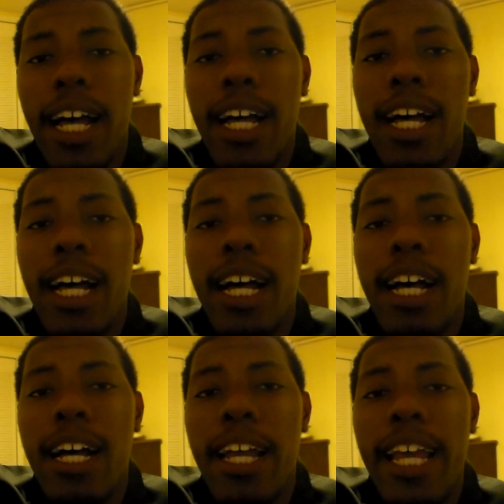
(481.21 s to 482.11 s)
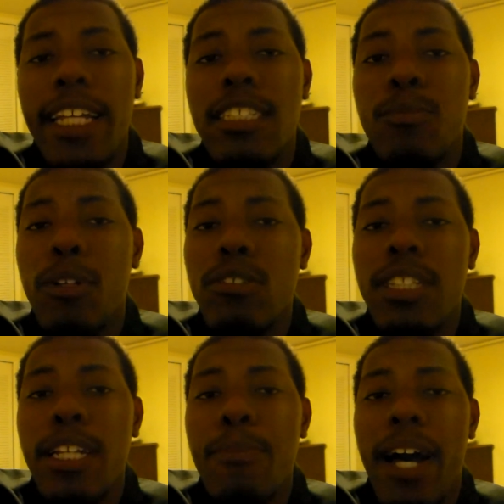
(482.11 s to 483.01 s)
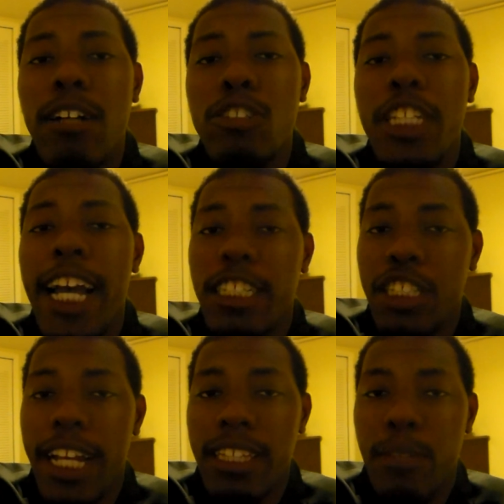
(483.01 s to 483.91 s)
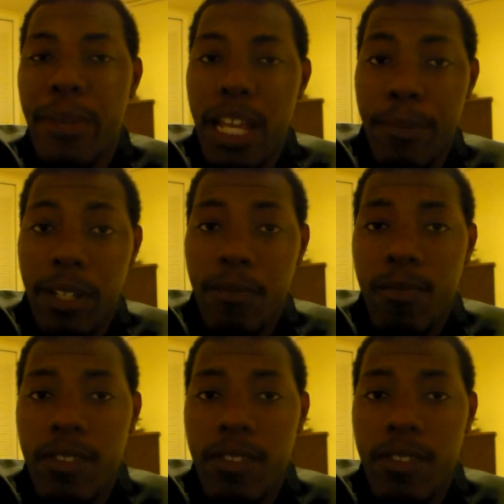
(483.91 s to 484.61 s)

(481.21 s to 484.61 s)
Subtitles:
and it's mostly about Jack Jack the baby.